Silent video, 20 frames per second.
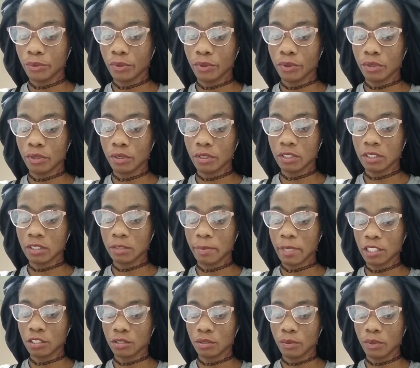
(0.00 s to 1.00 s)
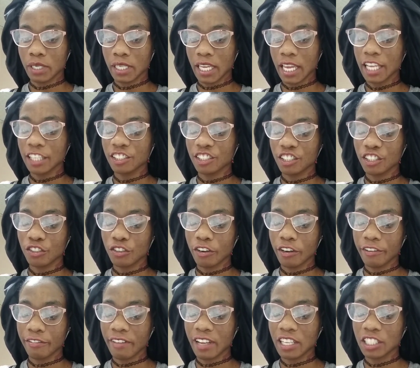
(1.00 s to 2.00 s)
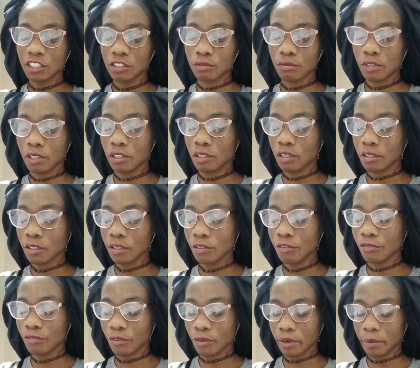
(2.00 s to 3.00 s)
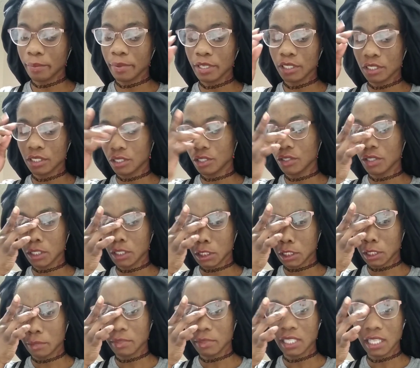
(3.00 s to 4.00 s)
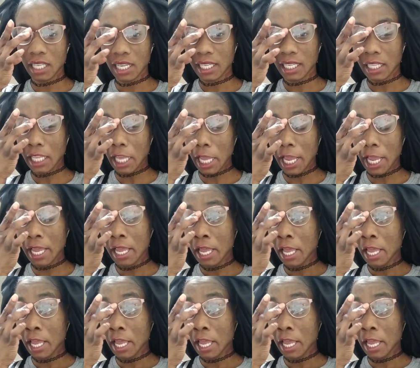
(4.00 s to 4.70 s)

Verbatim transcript: on a special occasion or if I just want to look cute for a picture or something like that.